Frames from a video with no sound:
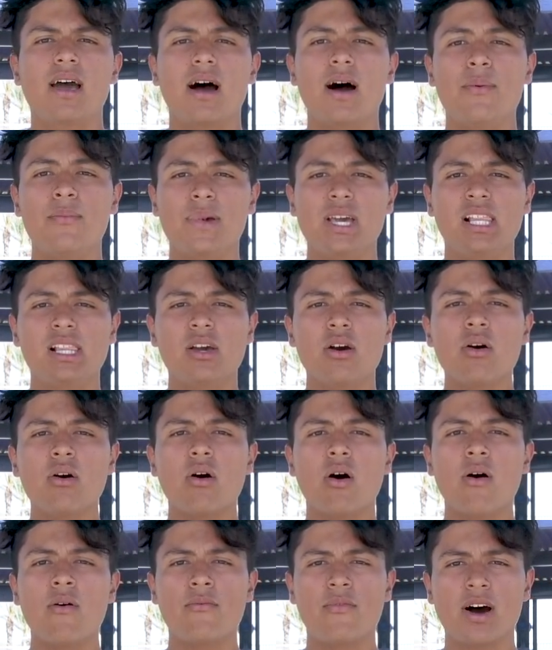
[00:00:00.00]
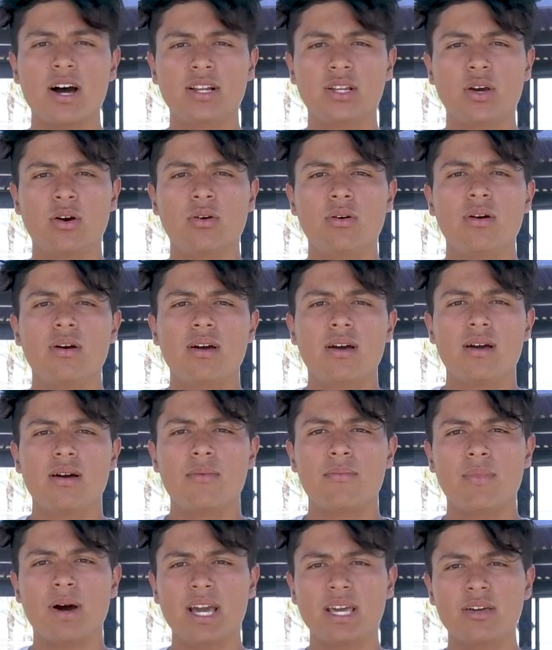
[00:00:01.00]
Emilio Ovando,
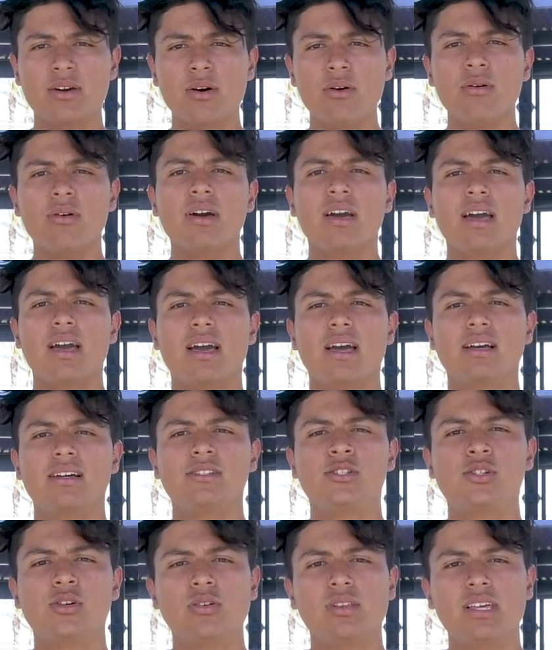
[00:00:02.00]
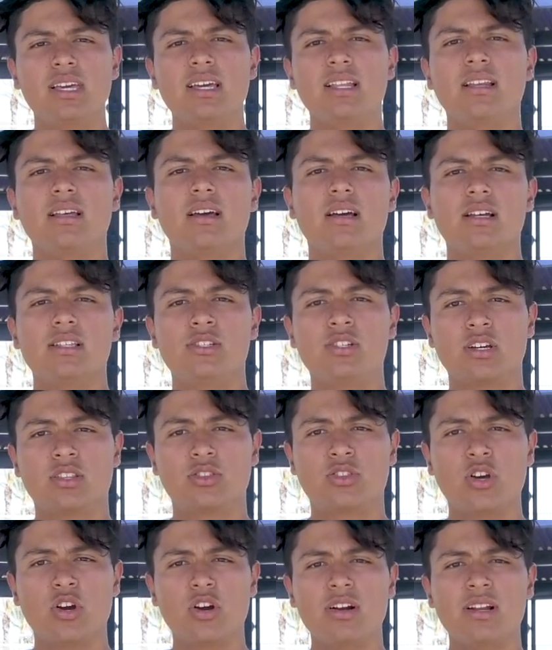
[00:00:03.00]
Michael, Julian took
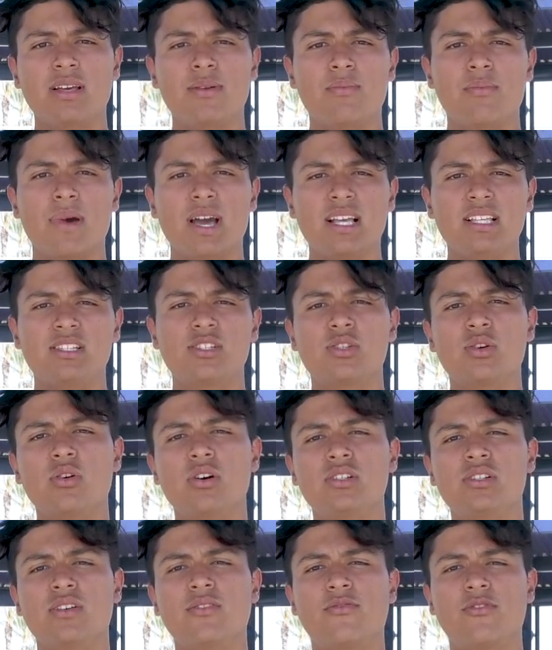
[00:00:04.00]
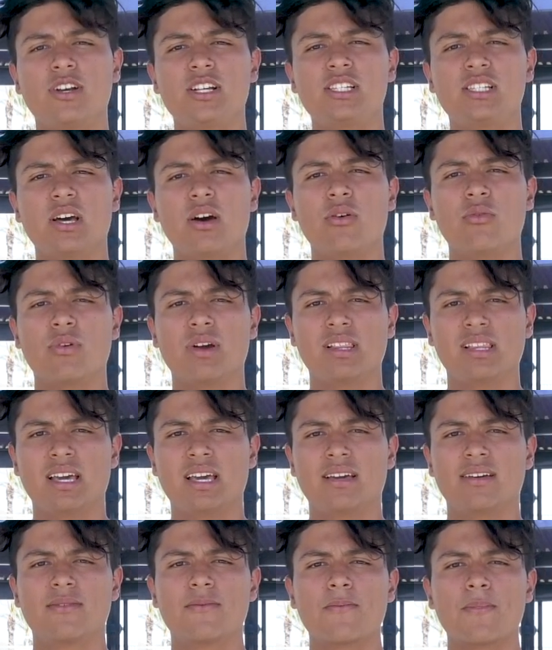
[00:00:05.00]
third in men's 200 freestyle
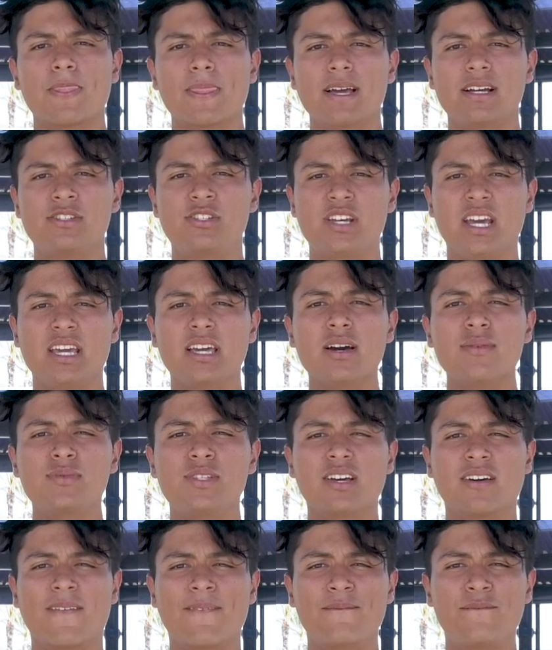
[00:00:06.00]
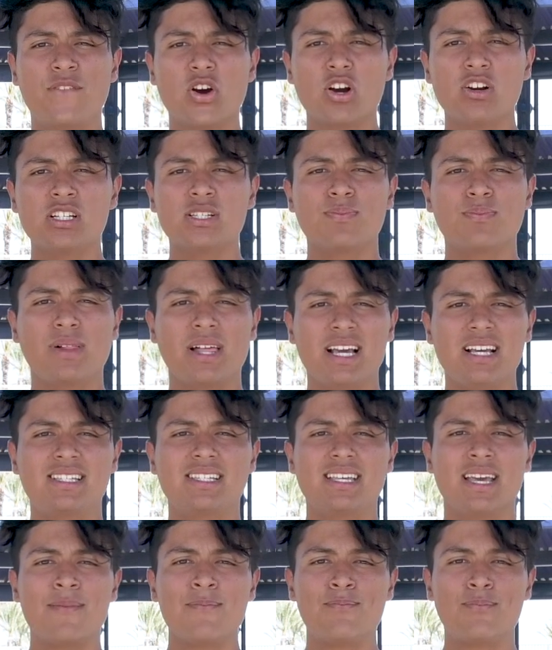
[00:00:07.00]
relay. Jacob took first
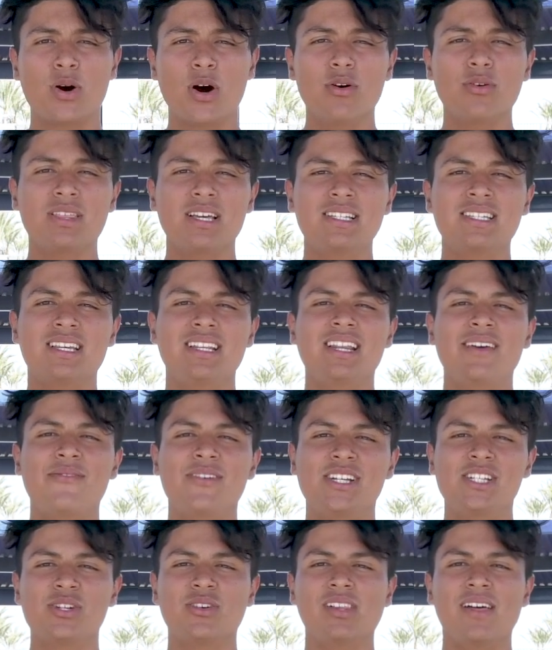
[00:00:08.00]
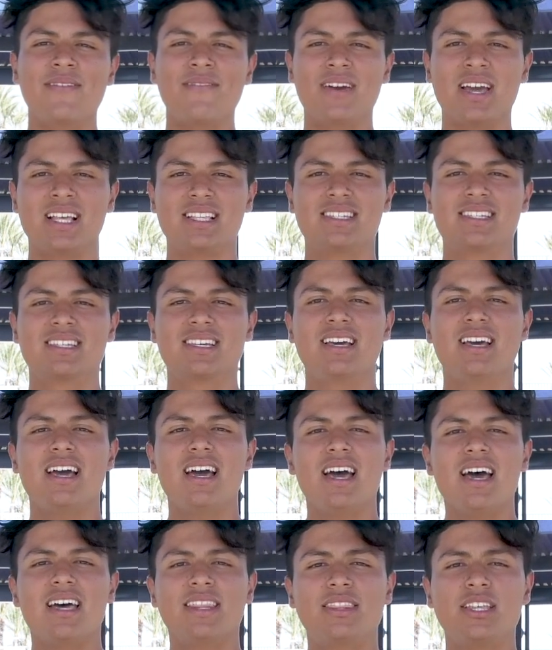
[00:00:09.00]
place in both his individual events,
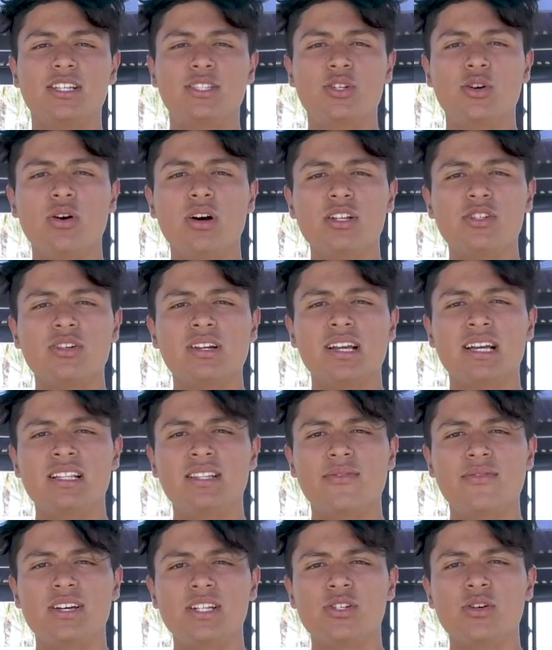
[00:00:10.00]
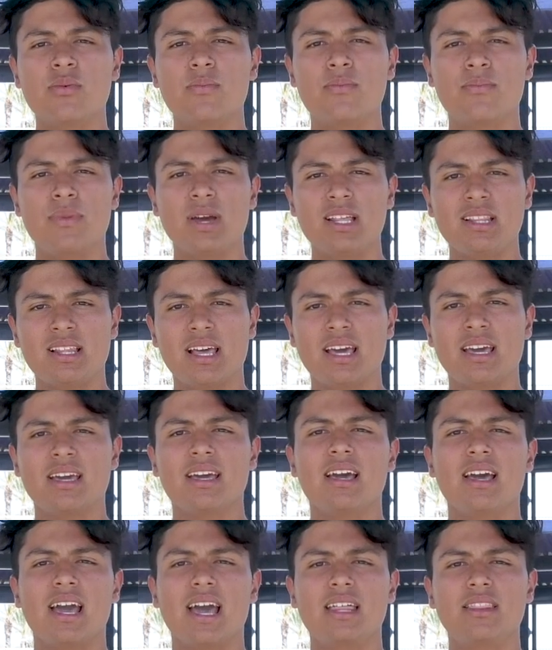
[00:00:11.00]
the 200 individual medley
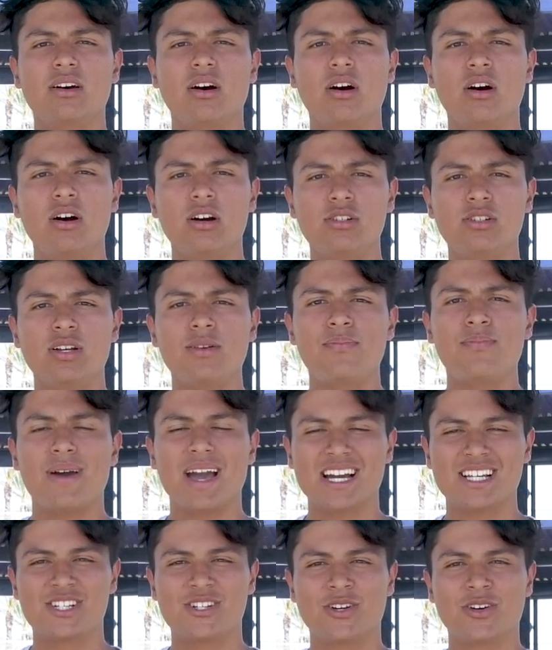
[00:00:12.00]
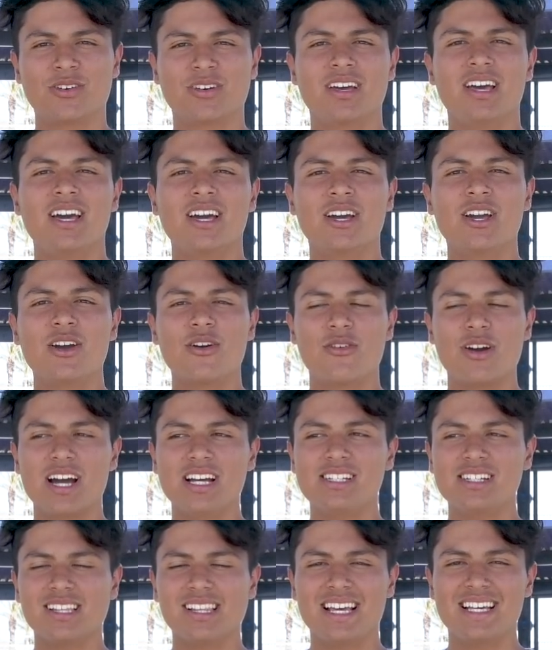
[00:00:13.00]
and the 100 backstroke.
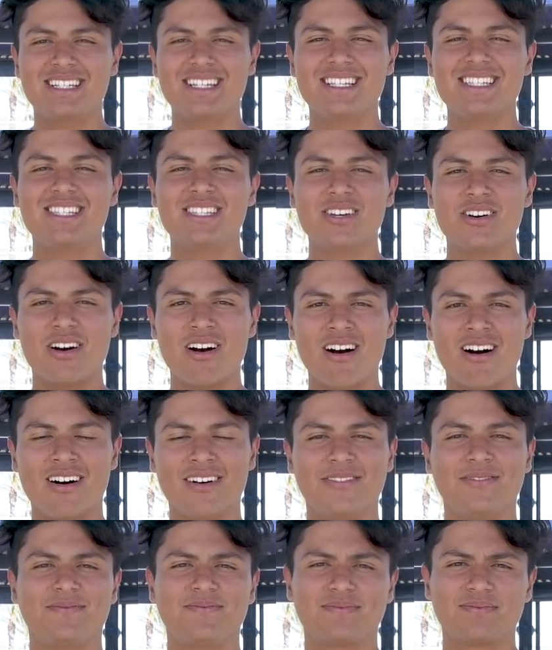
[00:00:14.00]
Congratulations to all.